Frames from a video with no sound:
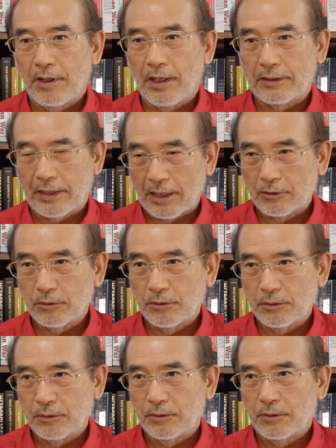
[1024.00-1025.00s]

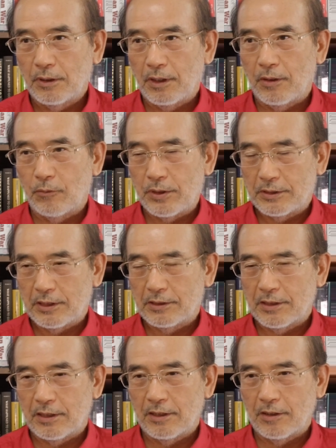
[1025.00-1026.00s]
Daegu, which
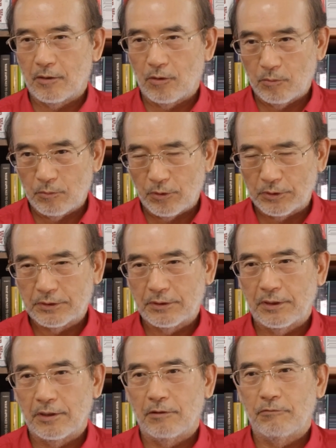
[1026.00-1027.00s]
is the most
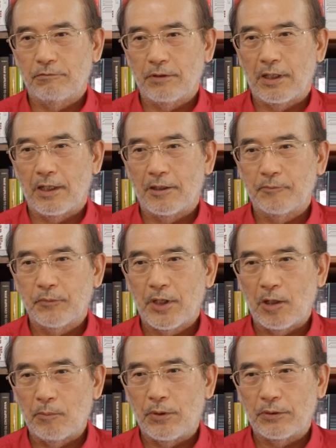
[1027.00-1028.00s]

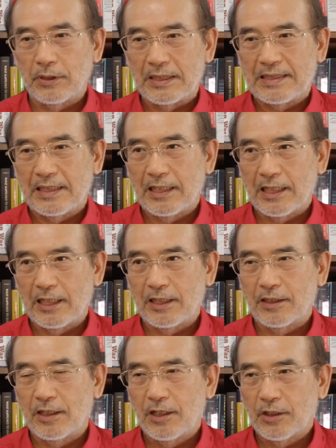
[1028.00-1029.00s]
important city
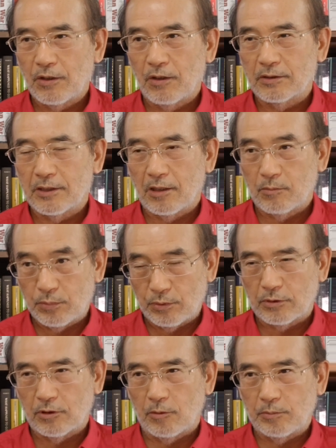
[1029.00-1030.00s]
in
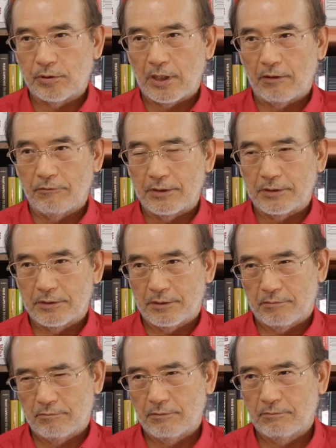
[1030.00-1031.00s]
Gyeongsang-Buk-do province.